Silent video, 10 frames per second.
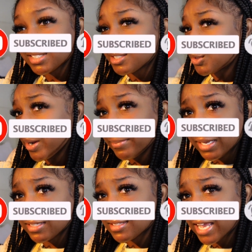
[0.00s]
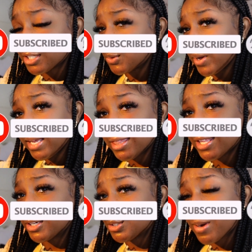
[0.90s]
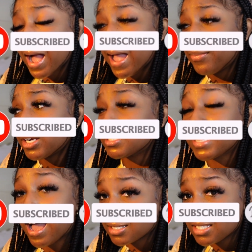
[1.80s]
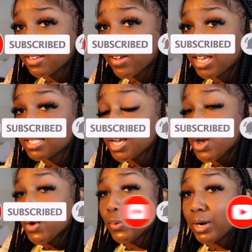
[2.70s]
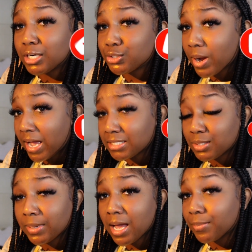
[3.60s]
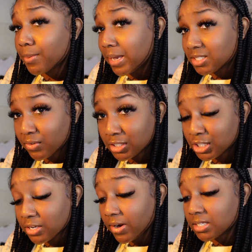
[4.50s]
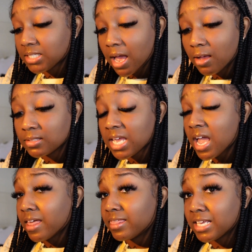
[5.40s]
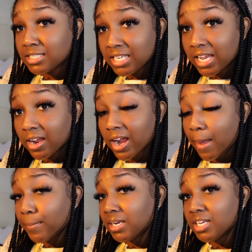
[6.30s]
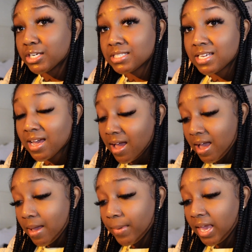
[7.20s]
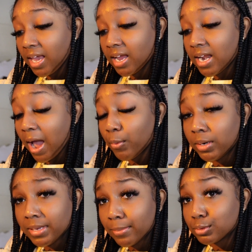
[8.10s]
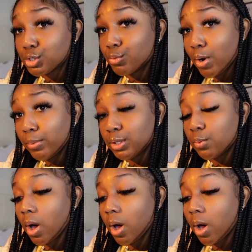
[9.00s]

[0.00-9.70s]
Join me. Like, join the tribe. There's thousands of us who are trying to become the best versions of ourselves this year and many years to come, and I want to be able to grow with you